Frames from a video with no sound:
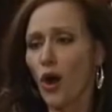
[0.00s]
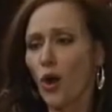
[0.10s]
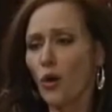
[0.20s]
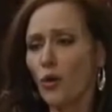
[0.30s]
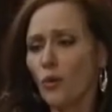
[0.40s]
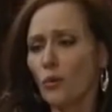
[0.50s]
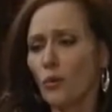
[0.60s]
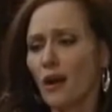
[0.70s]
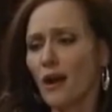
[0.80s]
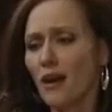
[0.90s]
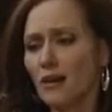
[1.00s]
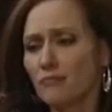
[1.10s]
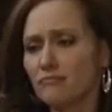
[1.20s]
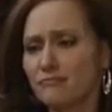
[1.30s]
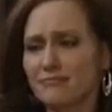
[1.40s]
Oh,
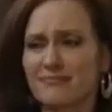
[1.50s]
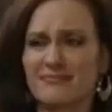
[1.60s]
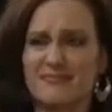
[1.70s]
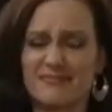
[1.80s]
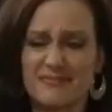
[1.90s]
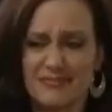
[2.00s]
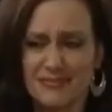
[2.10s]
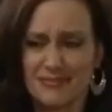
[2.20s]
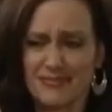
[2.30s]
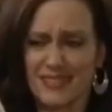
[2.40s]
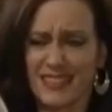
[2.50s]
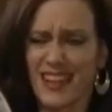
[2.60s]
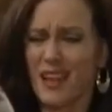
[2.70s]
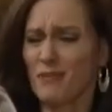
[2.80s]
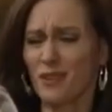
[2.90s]
um,
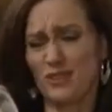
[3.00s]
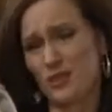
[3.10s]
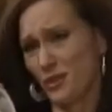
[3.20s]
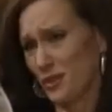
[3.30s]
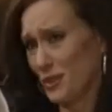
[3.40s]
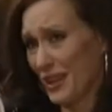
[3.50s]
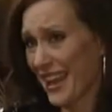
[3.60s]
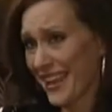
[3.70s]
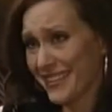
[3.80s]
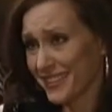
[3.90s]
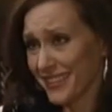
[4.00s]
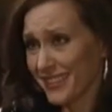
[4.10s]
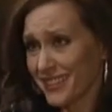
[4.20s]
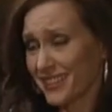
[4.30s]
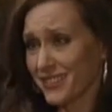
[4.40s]
I'm not sure you could handle it.